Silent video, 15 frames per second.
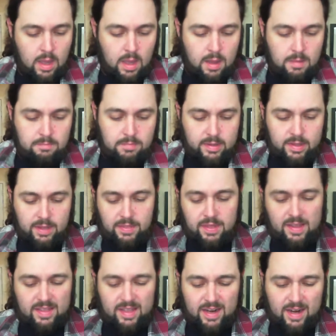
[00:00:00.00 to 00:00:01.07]
But the
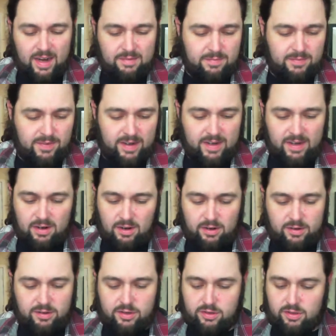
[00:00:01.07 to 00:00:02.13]
thing that I'm finding hard
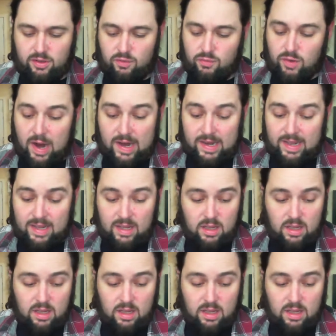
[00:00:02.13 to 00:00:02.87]
is just the writing.